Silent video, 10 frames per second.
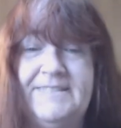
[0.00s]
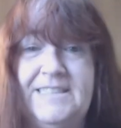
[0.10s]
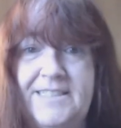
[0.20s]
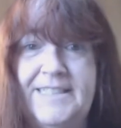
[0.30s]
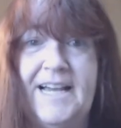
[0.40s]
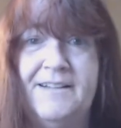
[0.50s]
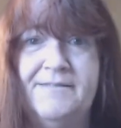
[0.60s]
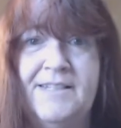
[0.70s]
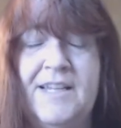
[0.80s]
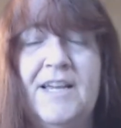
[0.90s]
Yeah,
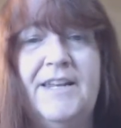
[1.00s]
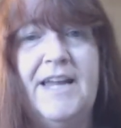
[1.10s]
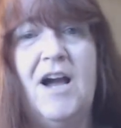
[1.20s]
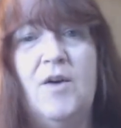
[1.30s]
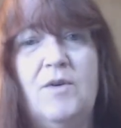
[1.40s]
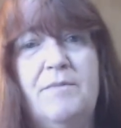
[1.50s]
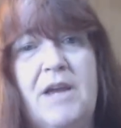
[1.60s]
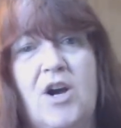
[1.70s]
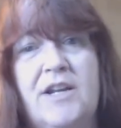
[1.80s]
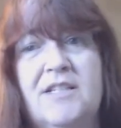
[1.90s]
now, I will be
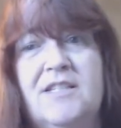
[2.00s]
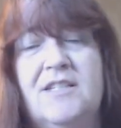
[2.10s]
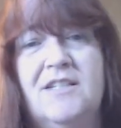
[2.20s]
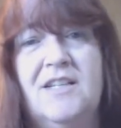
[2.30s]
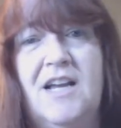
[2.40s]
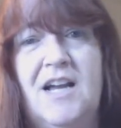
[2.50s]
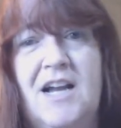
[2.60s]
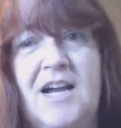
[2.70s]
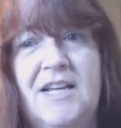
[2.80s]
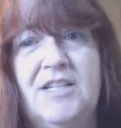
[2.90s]
honest,
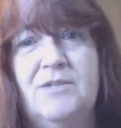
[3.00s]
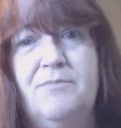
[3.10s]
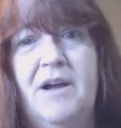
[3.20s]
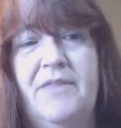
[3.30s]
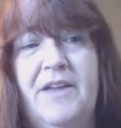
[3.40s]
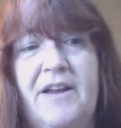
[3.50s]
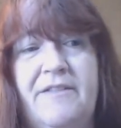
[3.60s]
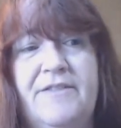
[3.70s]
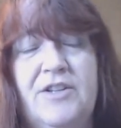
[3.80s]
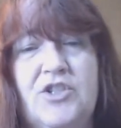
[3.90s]
I just bought the air
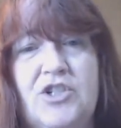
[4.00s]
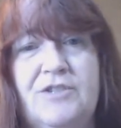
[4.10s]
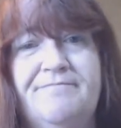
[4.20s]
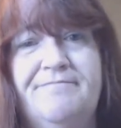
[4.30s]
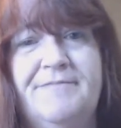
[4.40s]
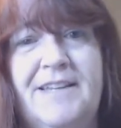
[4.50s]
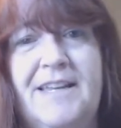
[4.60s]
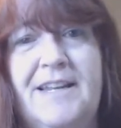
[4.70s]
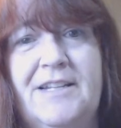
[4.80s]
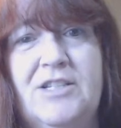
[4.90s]
filter
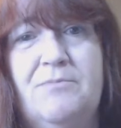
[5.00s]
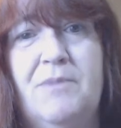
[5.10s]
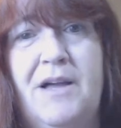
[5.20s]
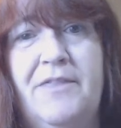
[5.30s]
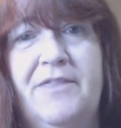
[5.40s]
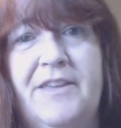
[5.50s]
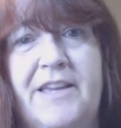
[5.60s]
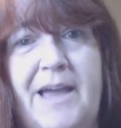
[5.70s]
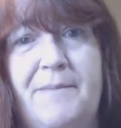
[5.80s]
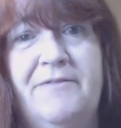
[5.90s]
and I just bought the
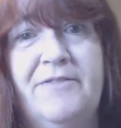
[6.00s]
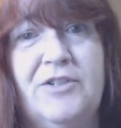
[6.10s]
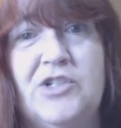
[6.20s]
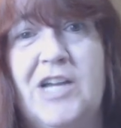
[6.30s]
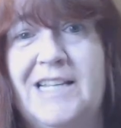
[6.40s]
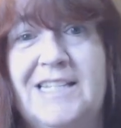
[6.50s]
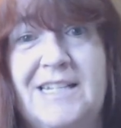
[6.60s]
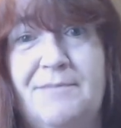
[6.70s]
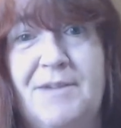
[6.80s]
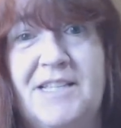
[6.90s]
cabin filter. I did
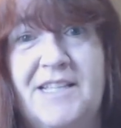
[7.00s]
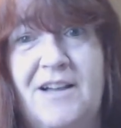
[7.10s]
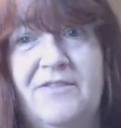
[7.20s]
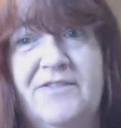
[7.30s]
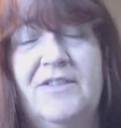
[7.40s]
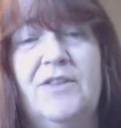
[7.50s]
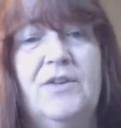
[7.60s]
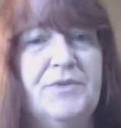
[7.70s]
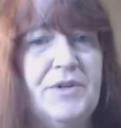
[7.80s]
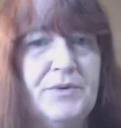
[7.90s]
it myself,
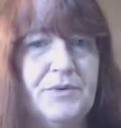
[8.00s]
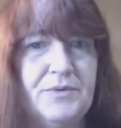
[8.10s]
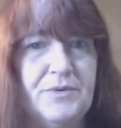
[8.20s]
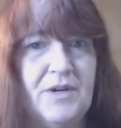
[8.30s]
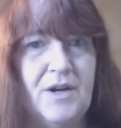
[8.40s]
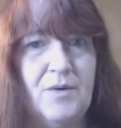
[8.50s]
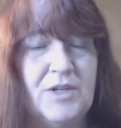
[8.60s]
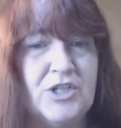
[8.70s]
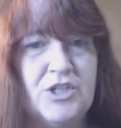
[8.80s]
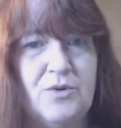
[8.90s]
the rear uh,
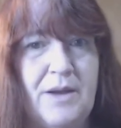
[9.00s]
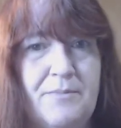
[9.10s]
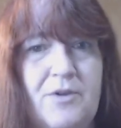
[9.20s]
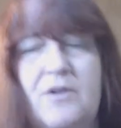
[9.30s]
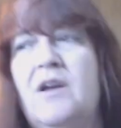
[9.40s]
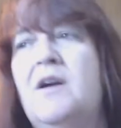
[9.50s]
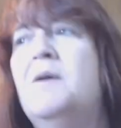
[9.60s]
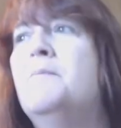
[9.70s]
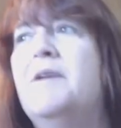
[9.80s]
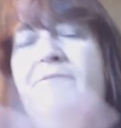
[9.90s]
windshield wiper.
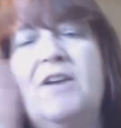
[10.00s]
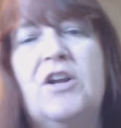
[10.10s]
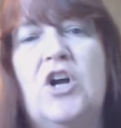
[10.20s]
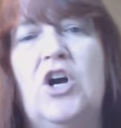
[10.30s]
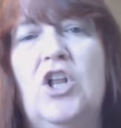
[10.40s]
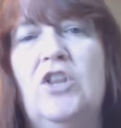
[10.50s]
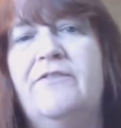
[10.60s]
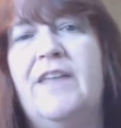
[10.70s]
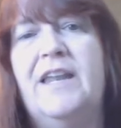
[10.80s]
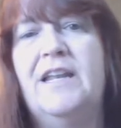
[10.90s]
But I figured all
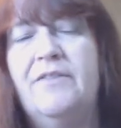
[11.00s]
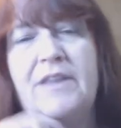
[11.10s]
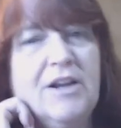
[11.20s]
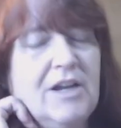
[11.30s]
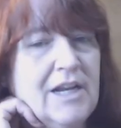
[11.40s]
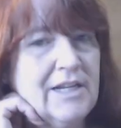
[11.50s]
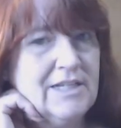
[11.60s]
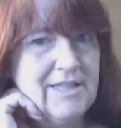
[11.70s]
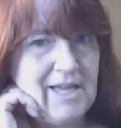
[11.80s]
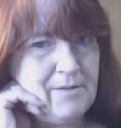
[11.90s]
of that in there and I
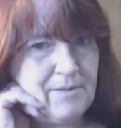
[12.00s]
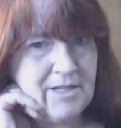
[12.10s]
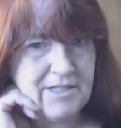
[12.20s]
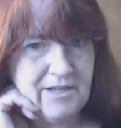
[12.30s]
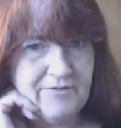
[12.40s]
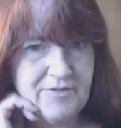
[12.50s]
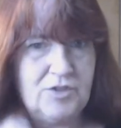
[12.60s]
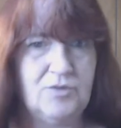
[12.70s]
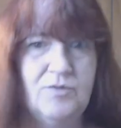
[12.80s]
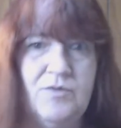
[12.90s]
did that myself too.